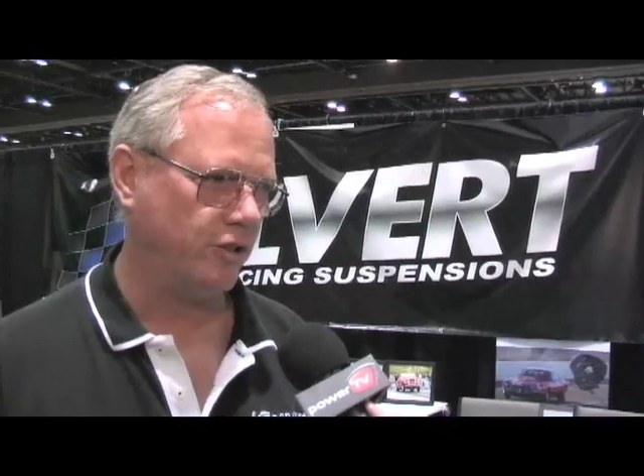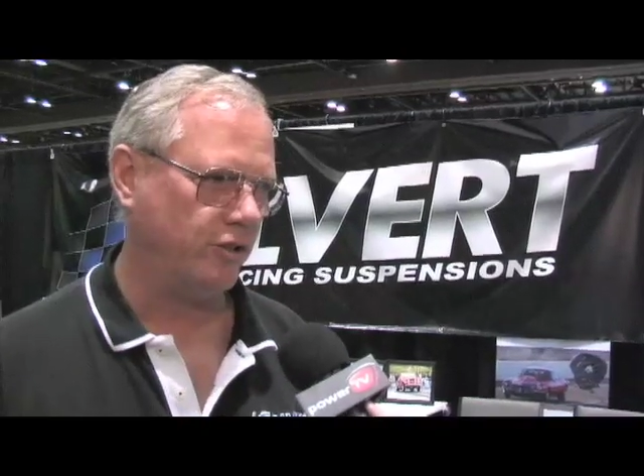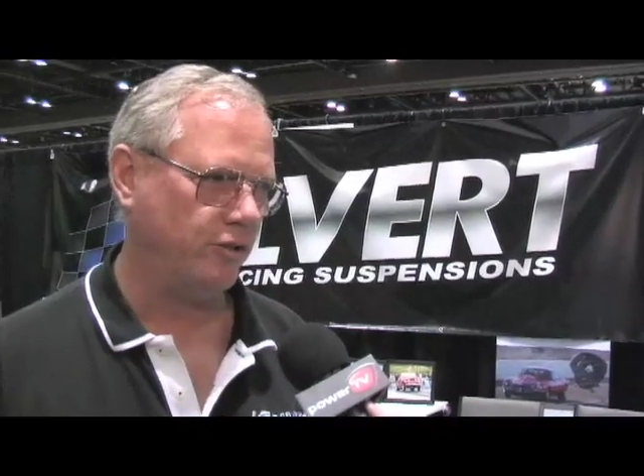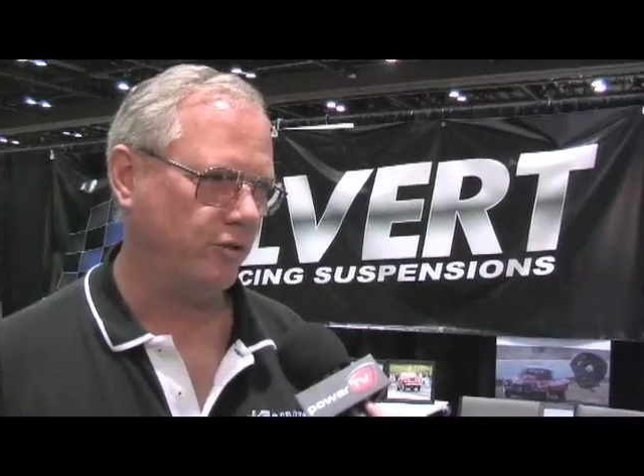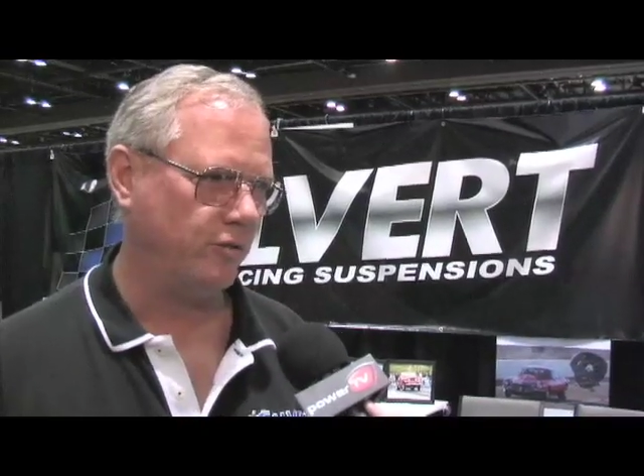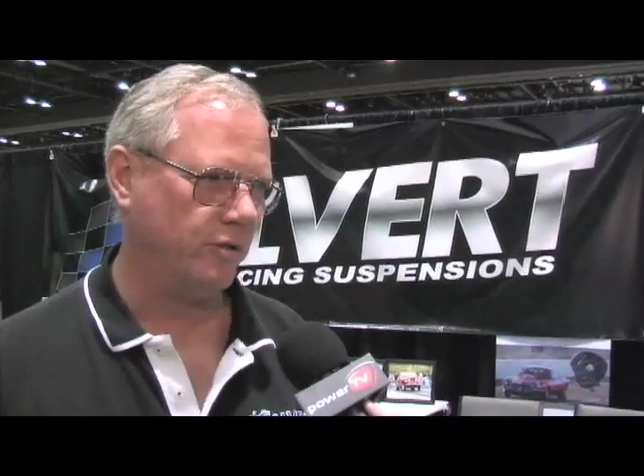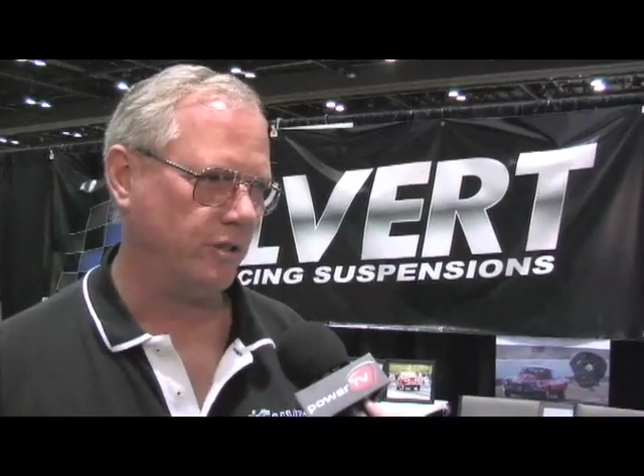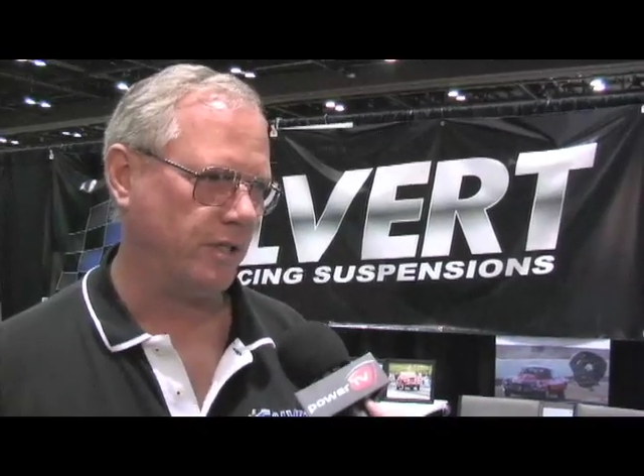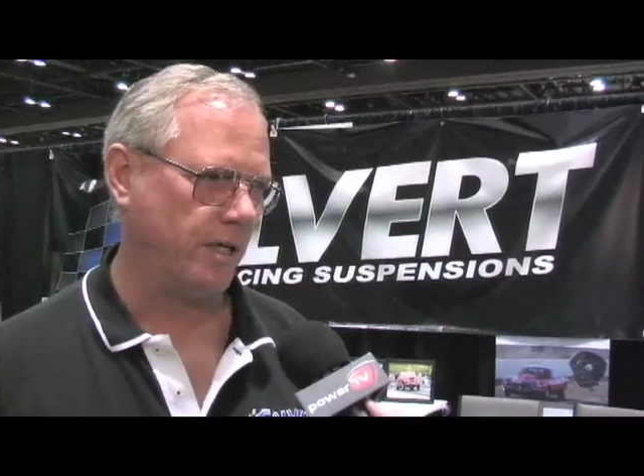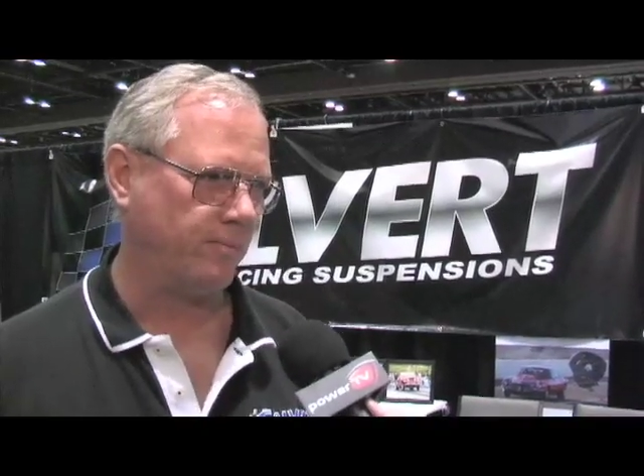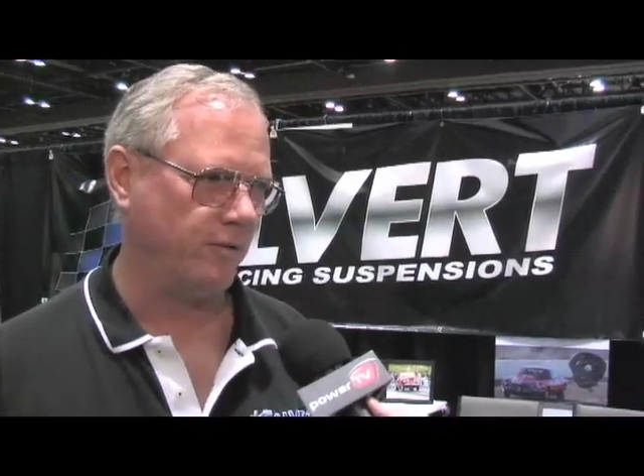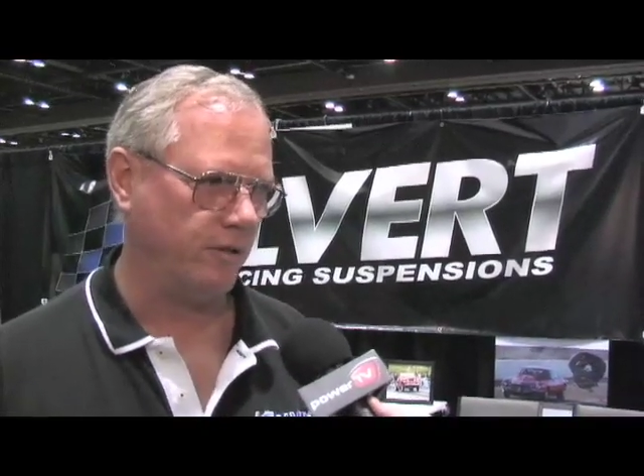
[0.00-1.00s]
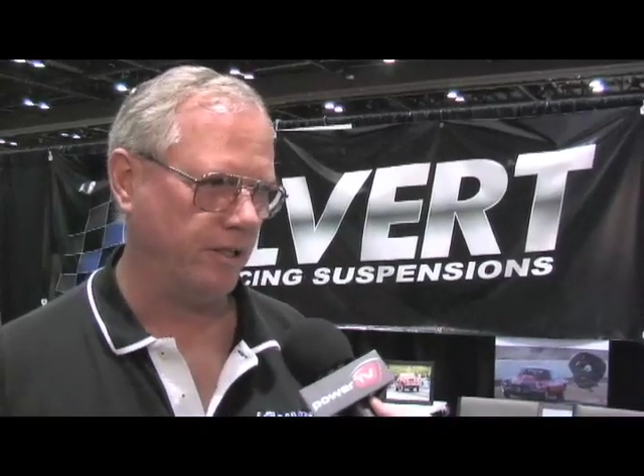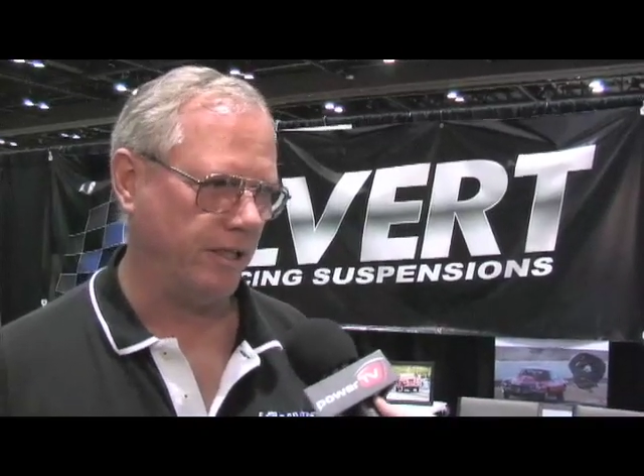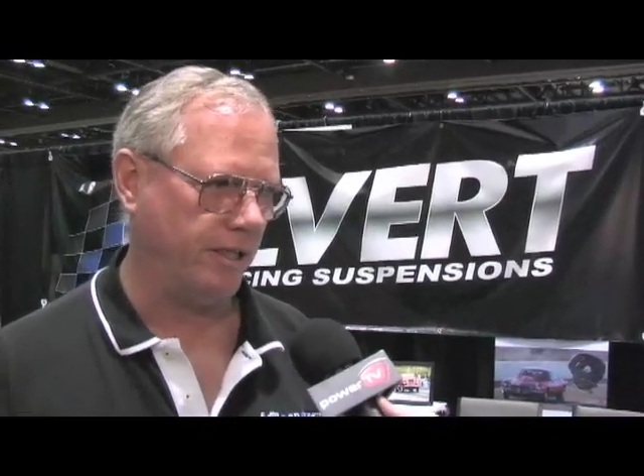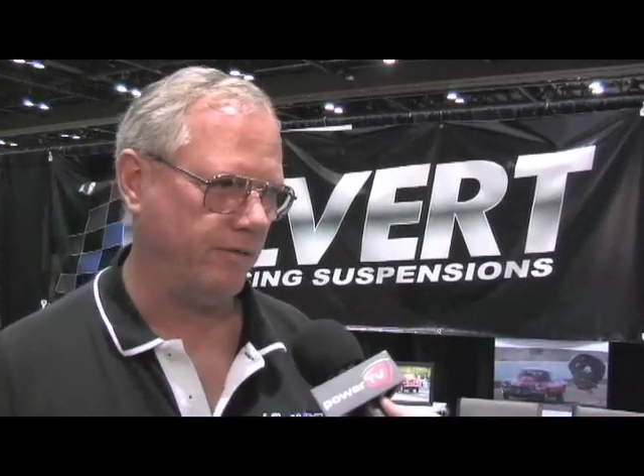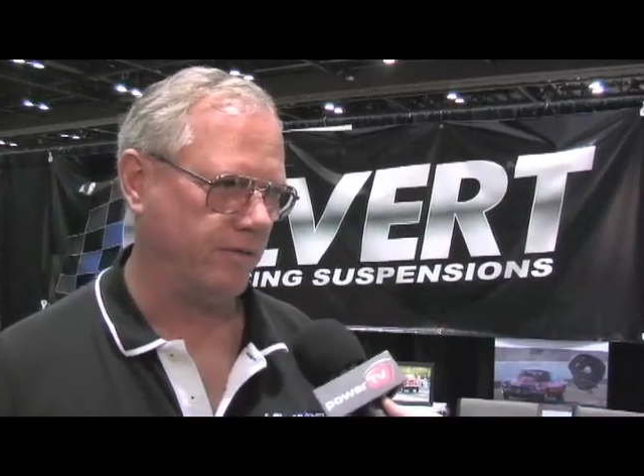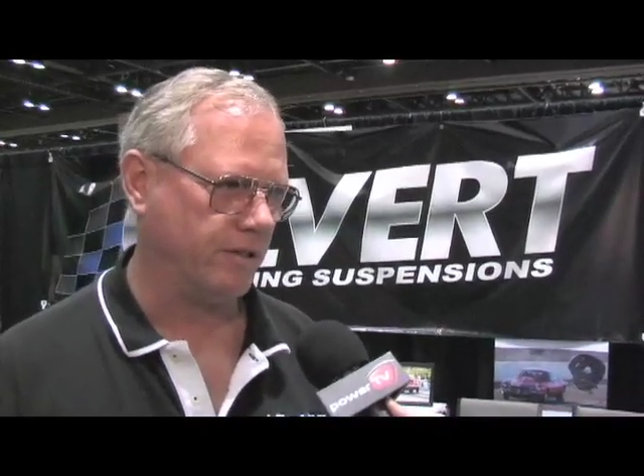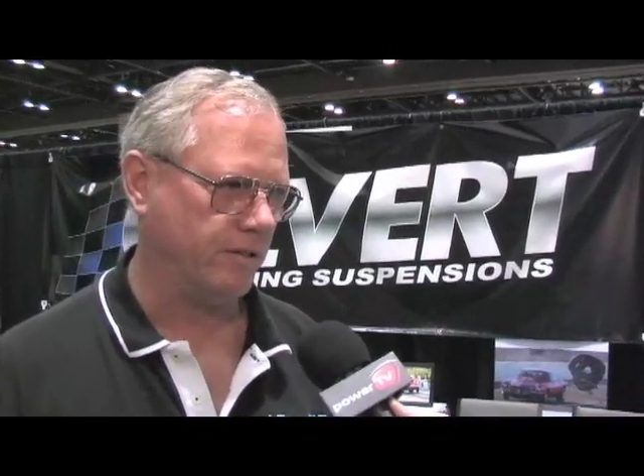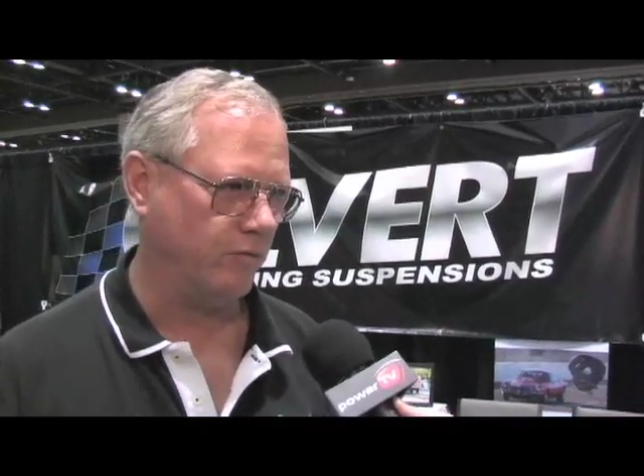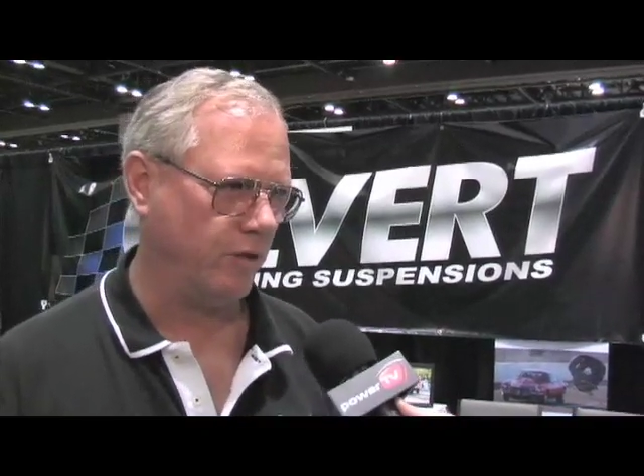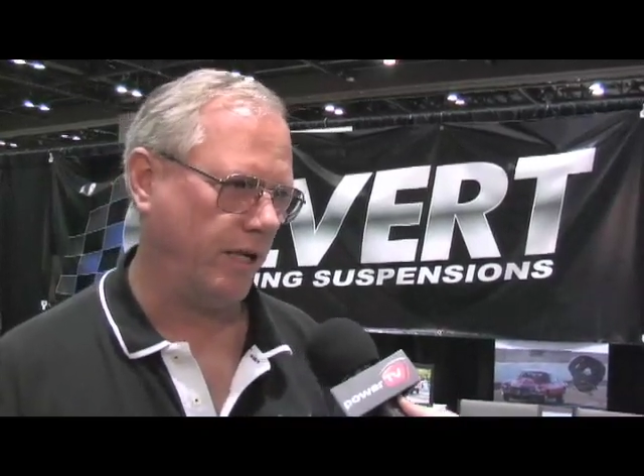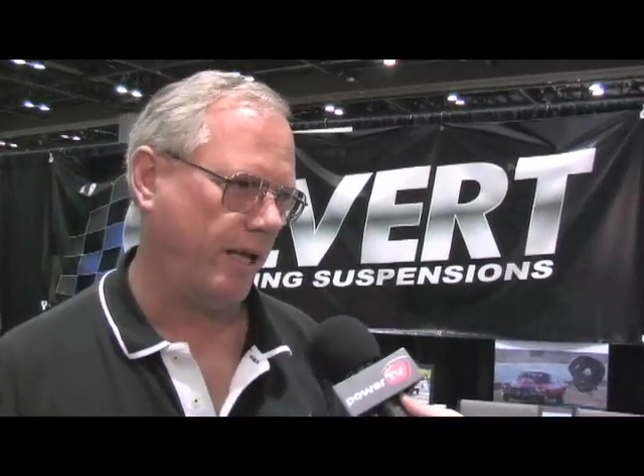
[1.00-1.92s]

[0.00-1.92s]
two separate leaves, one